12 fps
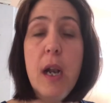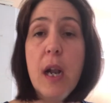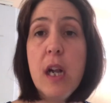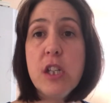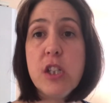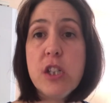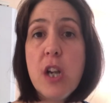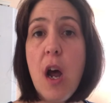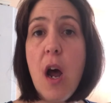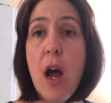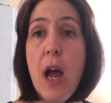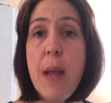
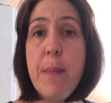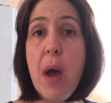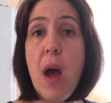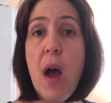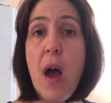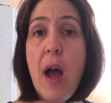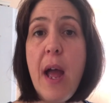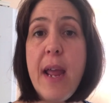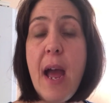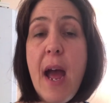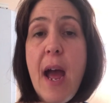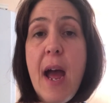Lunchtime,
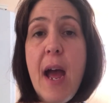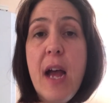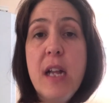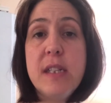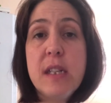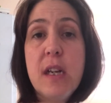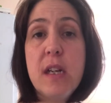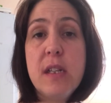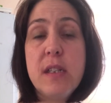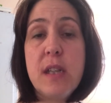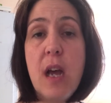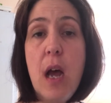I had
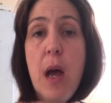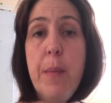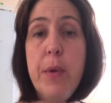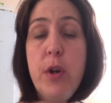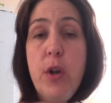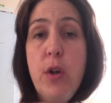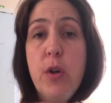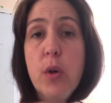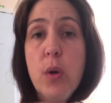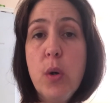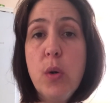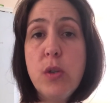some
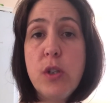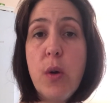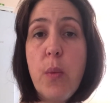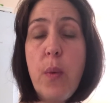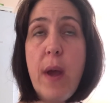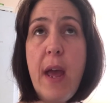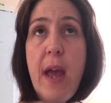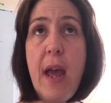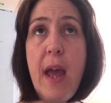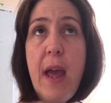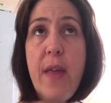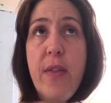noodles
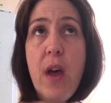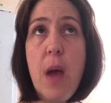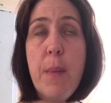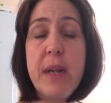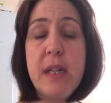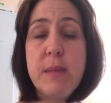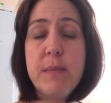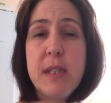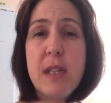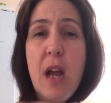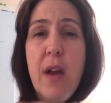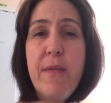with, I did some
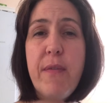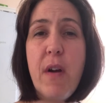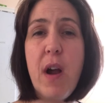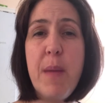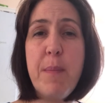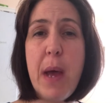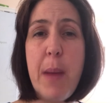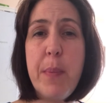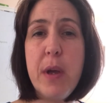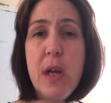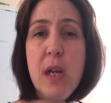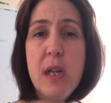stir-fry,
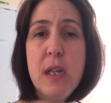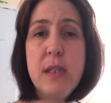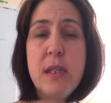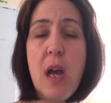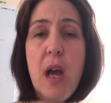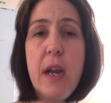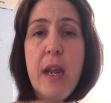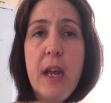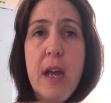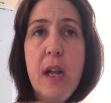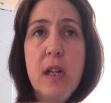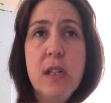peppers,
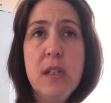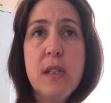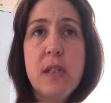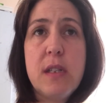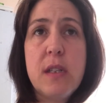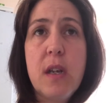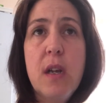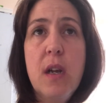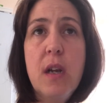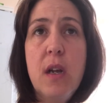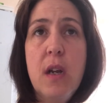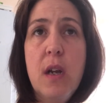onions.
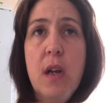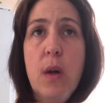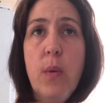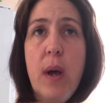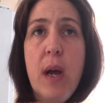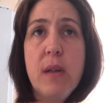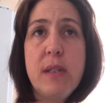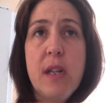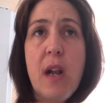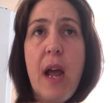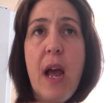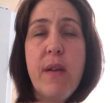What
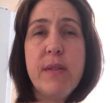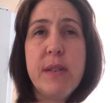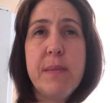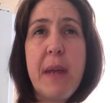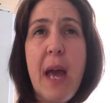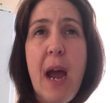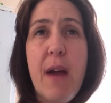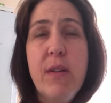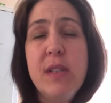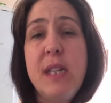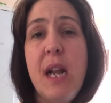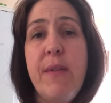else did I have? Some
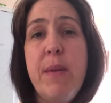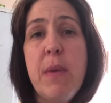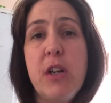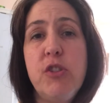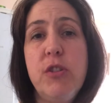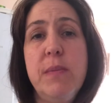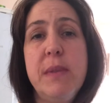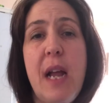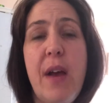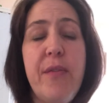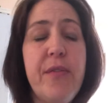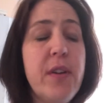carrots. Didn't have any mushrooms
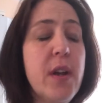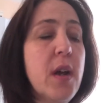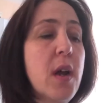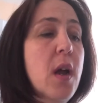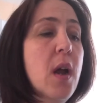left.